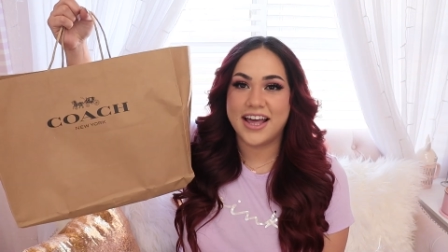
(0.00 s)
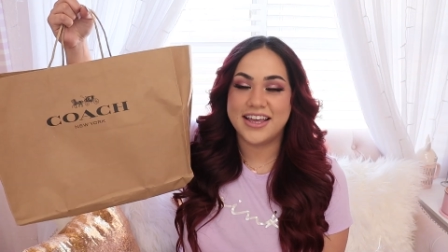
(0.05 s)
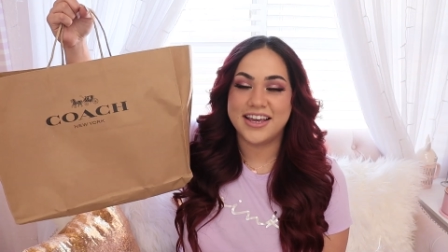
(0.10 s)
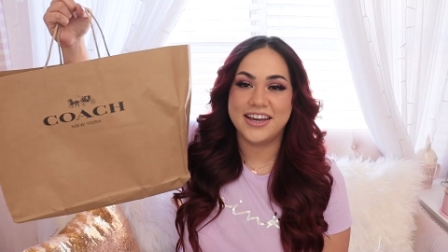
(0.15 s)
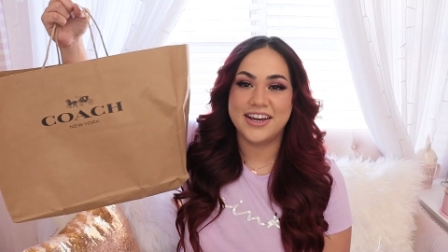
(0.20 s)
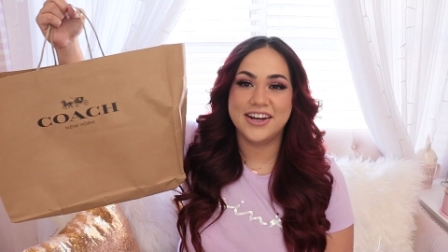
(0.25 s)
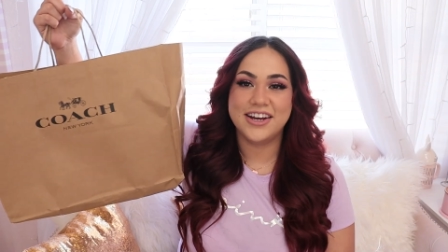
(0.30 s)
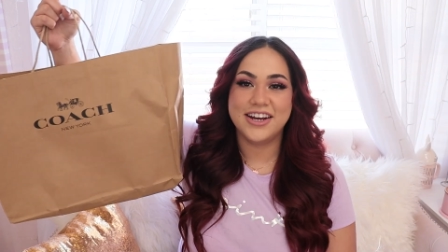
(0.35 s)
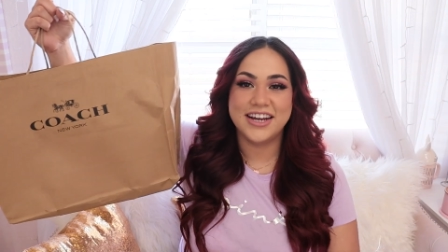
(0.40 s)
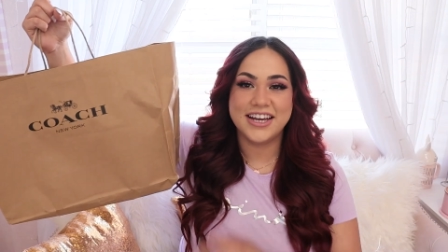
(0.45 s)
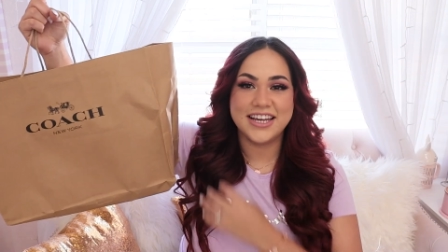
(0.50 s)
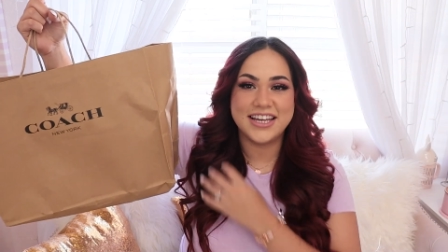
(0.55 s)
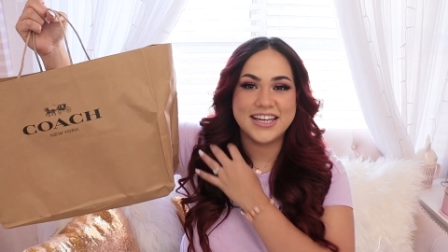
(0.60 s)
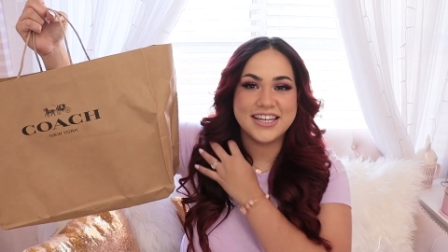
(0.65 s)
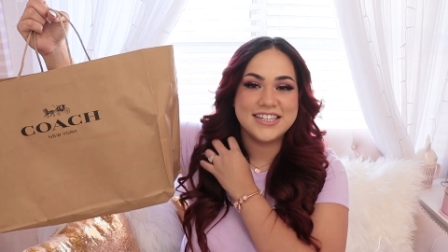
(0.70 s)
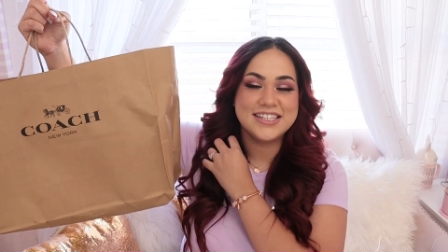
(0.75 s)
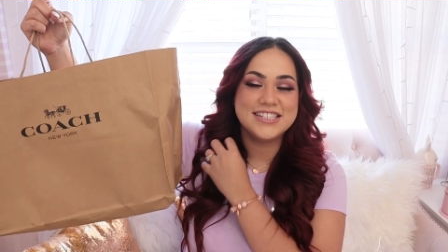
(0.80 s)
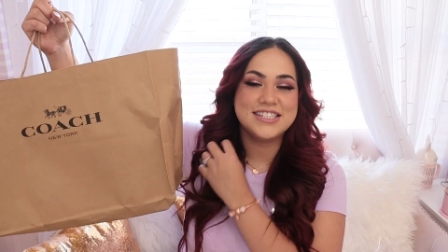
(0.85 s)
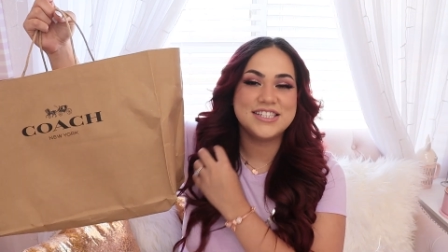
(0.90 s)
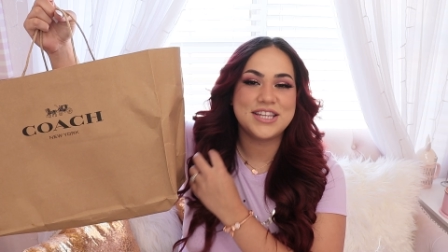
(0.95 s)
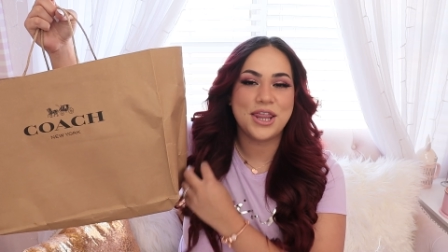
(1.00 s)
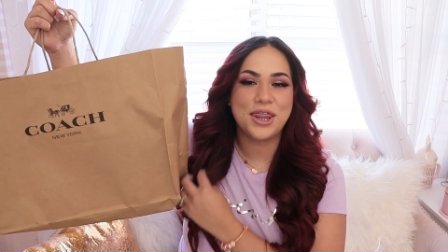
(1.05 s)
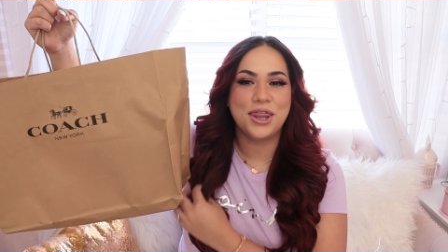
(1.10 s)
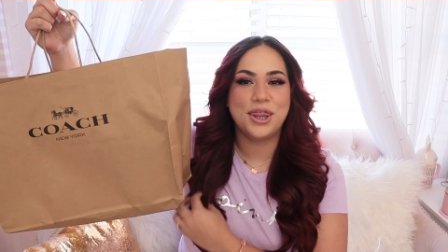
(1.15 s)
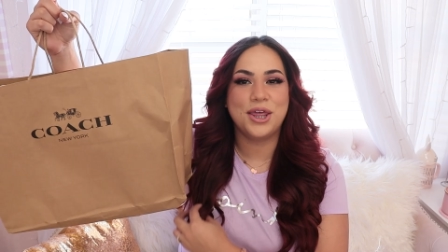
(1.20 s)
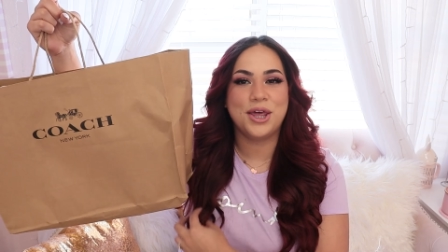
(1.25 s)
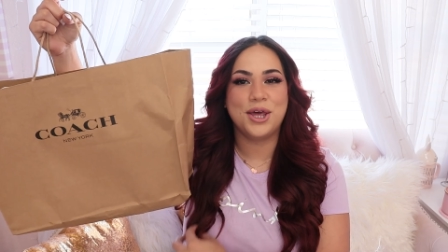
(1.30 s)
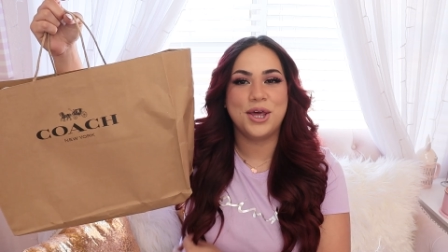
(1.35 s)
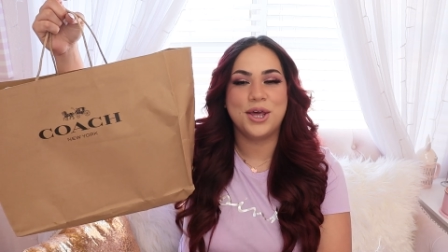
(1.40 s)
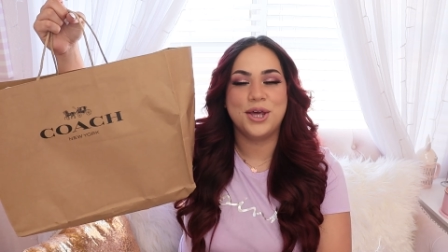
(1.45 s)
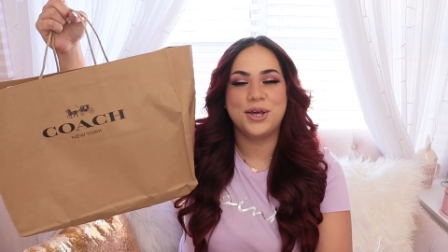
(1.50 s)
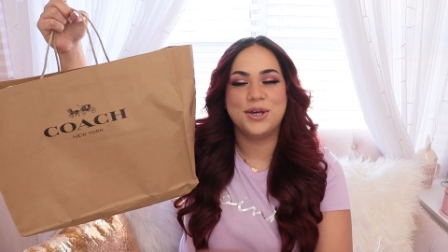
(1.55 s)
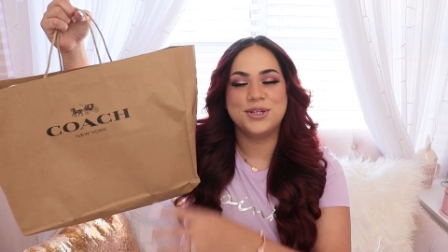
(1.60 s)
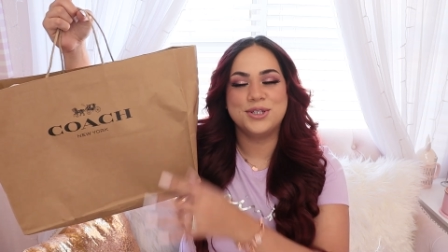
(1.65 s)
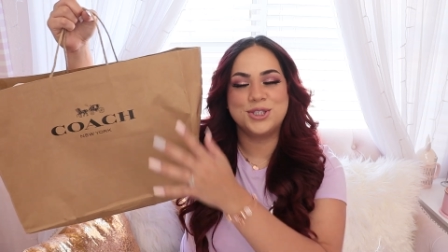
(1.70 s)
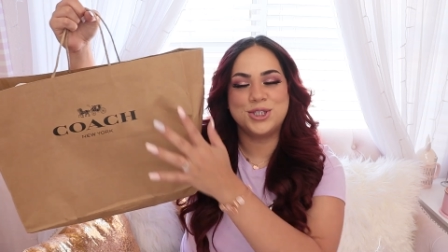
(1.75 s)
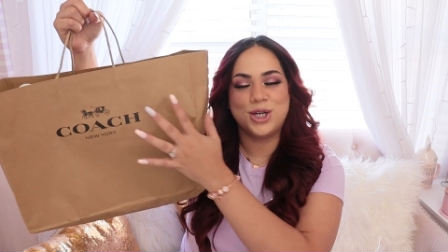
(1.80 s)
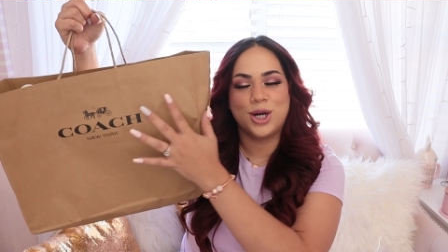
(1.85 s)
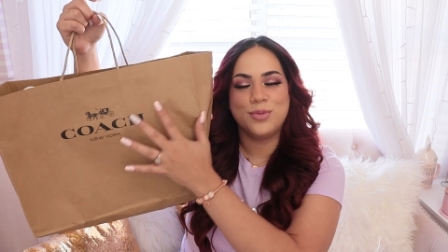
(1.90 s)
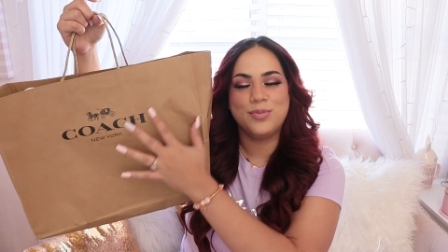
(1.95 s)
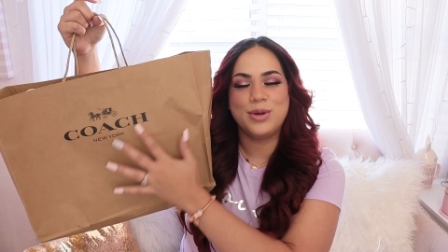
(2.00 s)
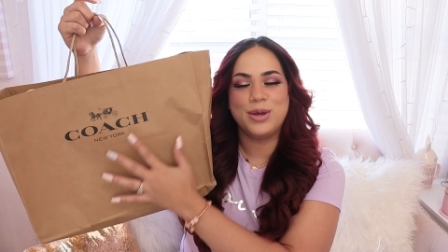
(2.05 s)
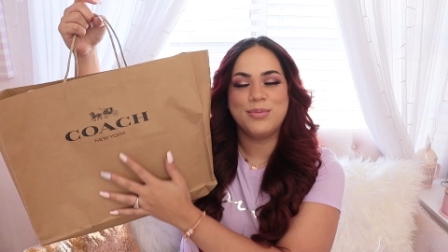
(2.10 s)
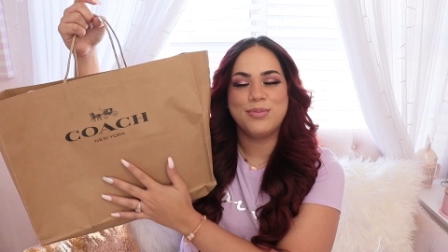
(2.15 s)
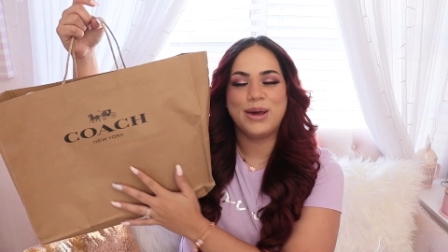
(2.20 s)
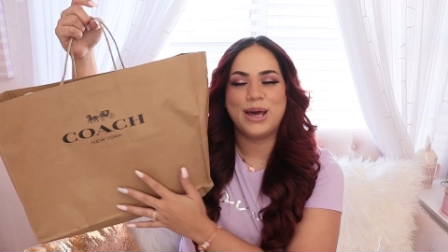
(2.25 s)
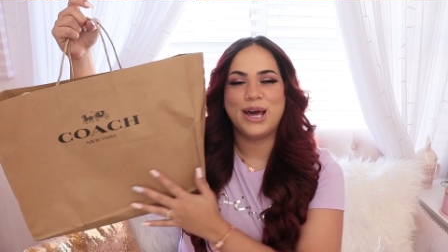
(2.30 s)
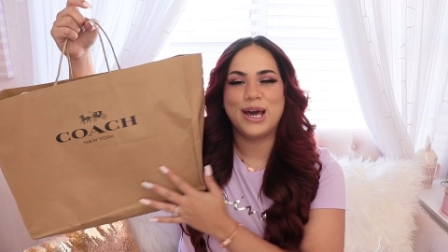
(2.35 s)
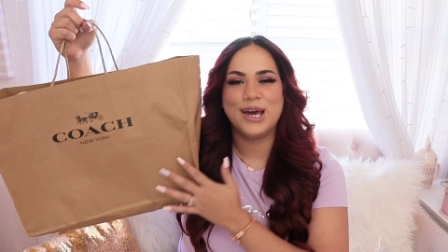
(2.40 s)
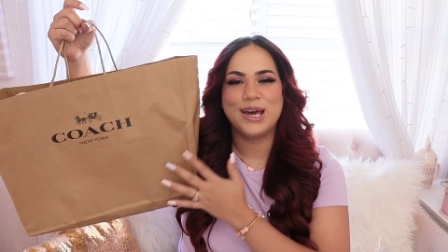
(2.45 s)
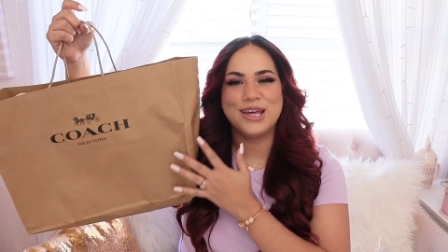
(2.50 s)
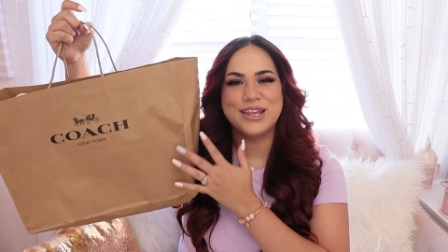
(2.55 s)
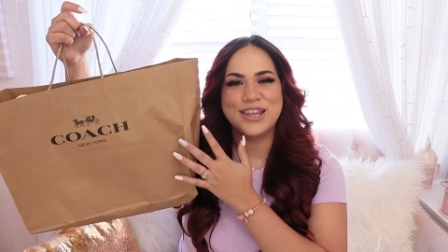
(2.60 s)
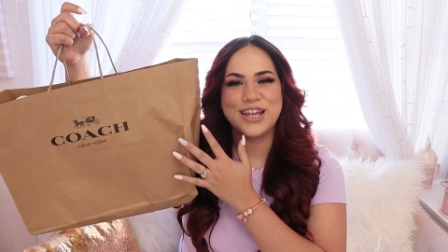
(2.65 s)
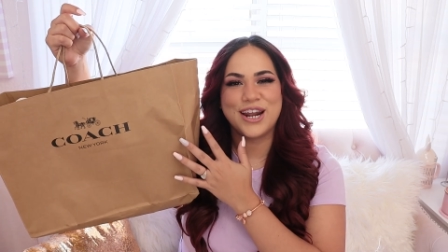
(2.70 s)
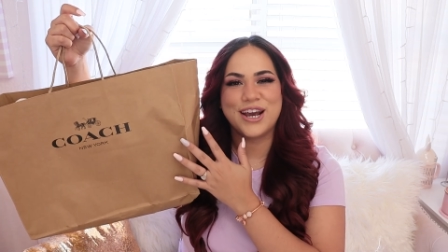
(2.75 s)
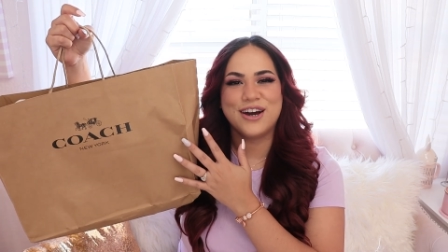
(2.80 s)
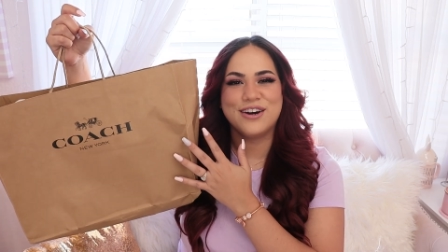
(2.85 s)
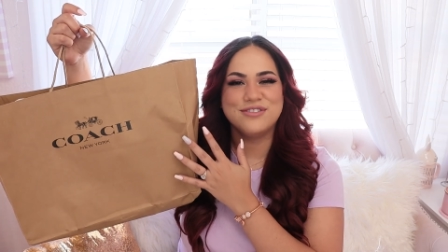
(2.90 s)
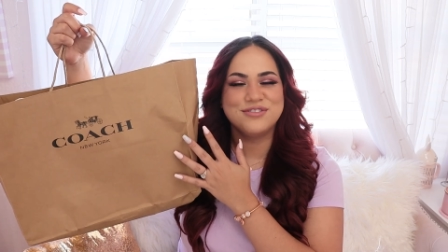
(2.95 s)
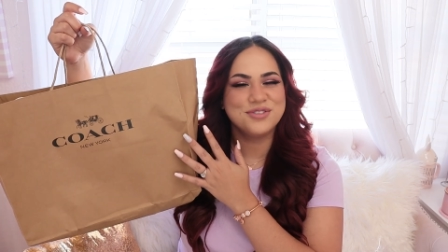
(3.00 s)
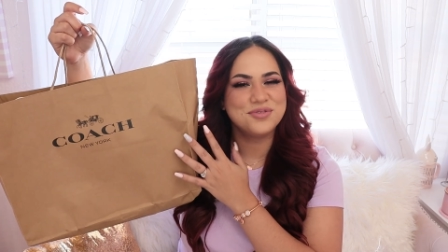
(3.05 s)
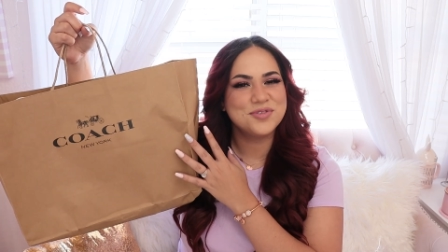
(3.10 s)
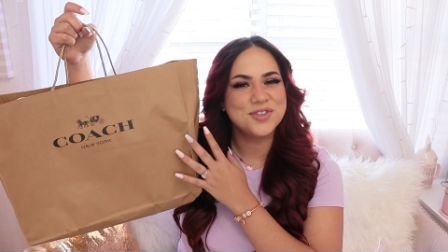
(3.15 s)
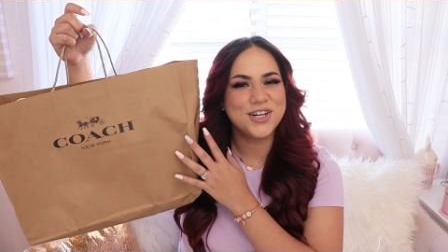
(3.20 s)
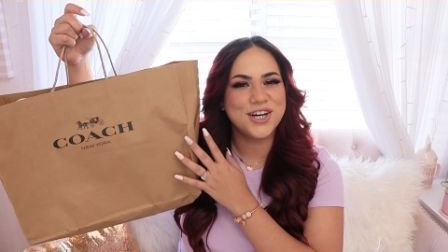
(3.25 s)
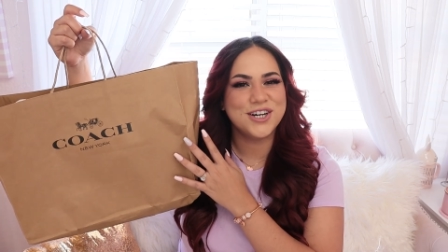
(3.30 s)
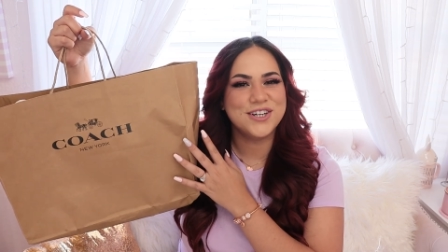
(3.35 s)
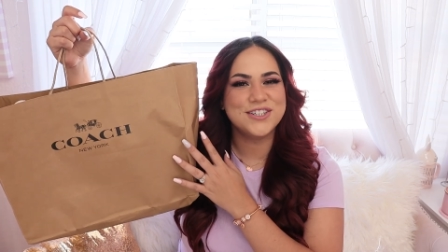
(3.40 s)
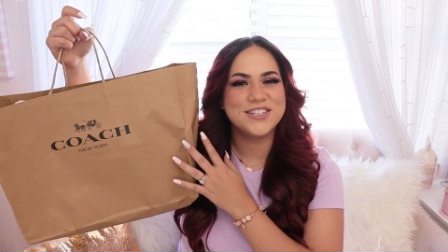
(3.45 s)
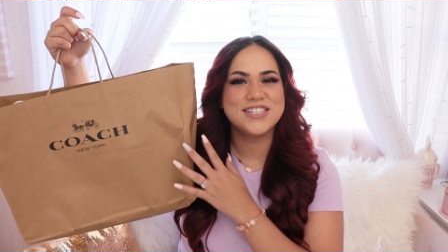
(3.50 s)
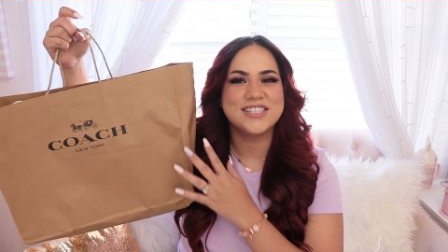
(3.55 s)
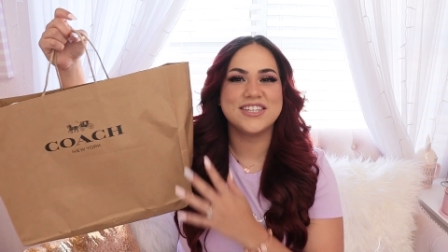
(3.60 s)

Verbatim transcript: here is the shopping bag that I got from Coach.